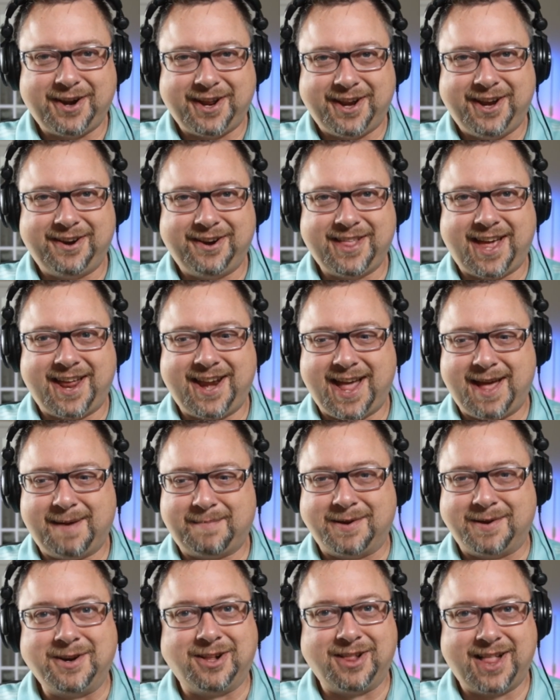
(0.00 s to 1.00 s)
to hear that
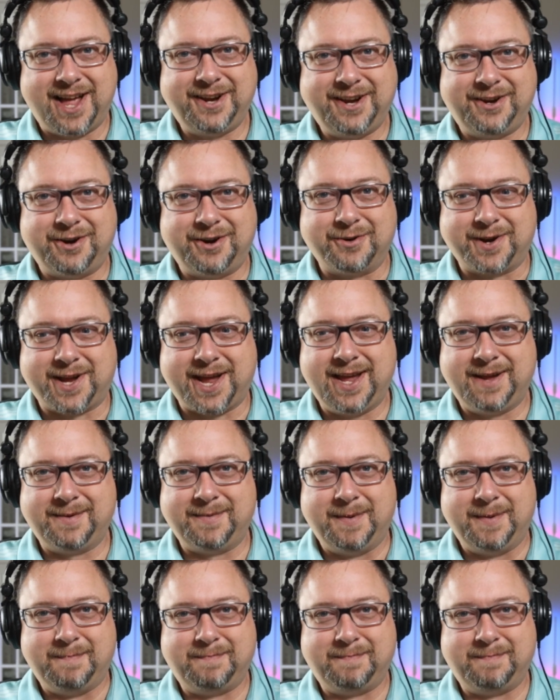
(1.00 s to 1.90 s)
happen. Glad you're okay.